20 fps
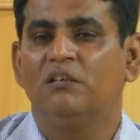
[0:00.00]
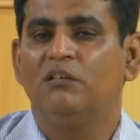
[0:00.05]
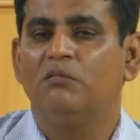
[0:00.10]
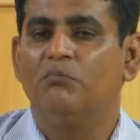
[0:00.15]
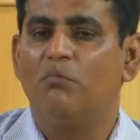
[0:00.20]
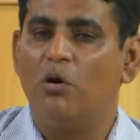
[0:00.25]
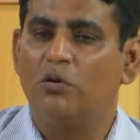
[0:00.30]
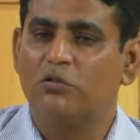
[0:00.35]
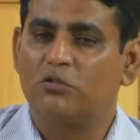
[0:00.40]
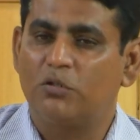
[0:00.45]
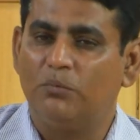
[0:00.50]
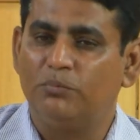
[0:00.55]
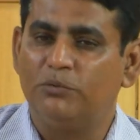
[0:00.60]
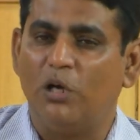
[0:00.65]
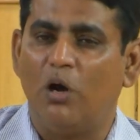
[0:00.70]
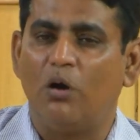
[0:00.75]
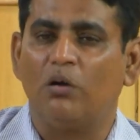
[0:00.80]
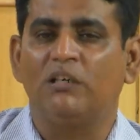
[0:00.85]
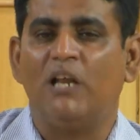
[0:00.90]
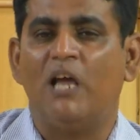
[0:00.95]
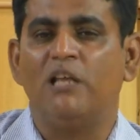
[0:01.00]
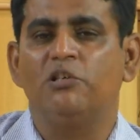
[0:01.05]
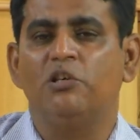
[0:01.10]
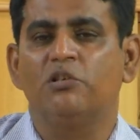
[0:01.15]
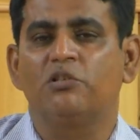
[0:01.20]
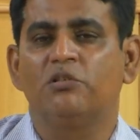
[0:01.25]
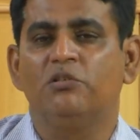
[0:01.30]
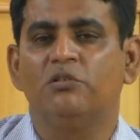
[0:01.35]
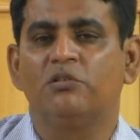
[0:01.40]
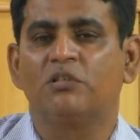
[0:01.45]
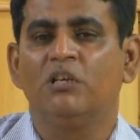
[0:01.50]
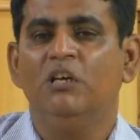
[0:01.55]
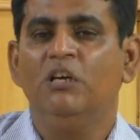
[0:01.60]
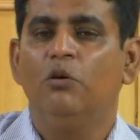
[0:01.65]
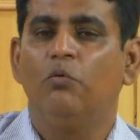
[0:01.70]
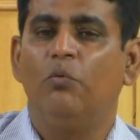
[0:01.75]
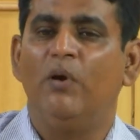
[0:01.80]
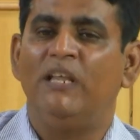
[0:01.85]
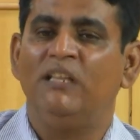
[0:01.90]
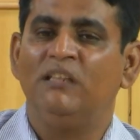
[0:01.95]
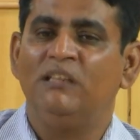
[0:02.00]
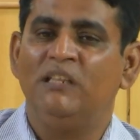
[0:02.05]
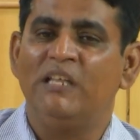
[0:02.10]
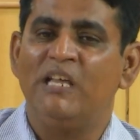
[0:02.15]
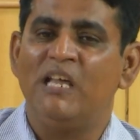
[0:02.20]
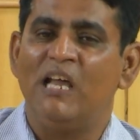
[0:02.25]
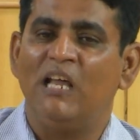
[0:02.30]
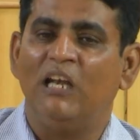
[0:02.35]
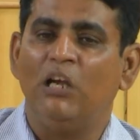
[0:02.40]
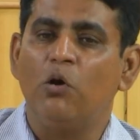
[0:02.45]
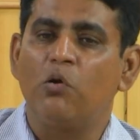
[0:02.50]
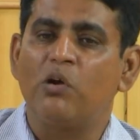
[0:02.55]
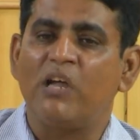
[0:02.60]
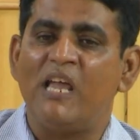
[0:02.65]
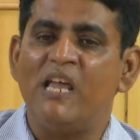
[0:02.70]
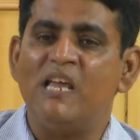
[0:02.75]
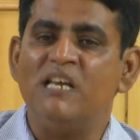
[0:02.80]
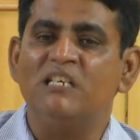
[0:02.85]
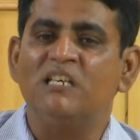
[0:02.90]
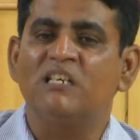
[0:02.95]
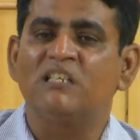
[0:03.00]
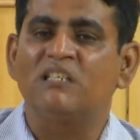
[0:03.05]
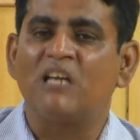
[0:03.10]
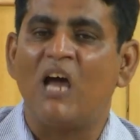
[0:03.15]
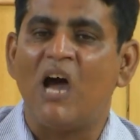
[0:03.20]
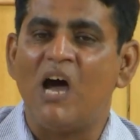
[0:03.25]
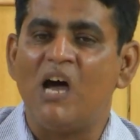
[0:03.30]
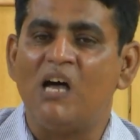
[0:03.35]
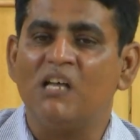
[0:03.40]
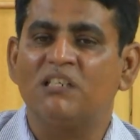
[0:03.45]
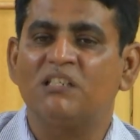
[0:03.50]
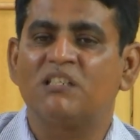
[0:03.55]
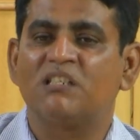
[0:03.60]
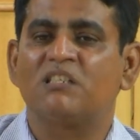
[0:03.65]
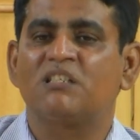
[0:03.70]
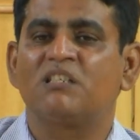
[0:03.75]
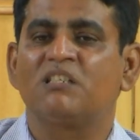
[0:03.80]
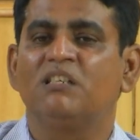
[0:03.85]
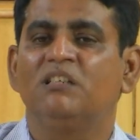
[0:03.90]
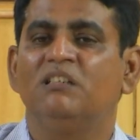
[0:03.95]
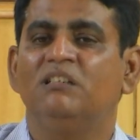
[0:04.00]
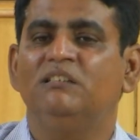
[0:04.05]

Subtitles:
Most of the organizations, when they allocate tasks,